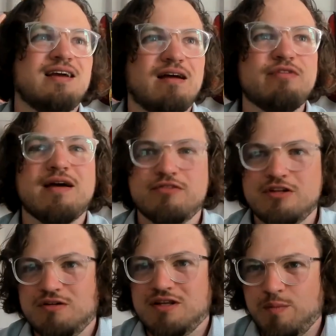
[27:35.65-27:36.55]
Have you ever
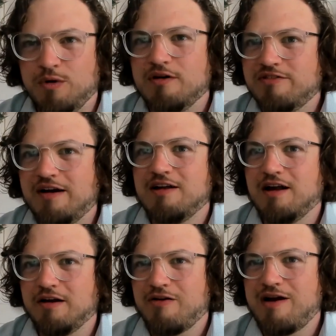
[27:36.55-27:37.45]
looked at a
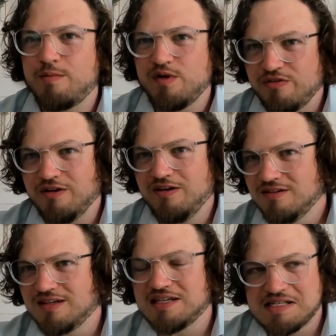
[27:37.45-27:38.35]
portfolio career before?
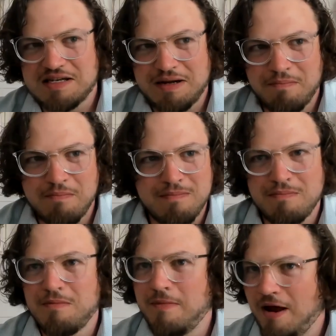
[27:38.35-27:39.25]
I was like,
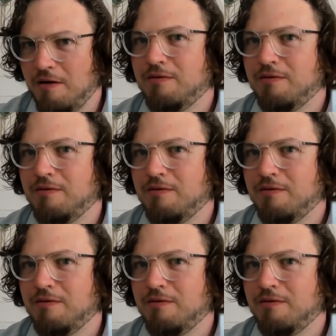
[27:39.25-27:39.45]
no.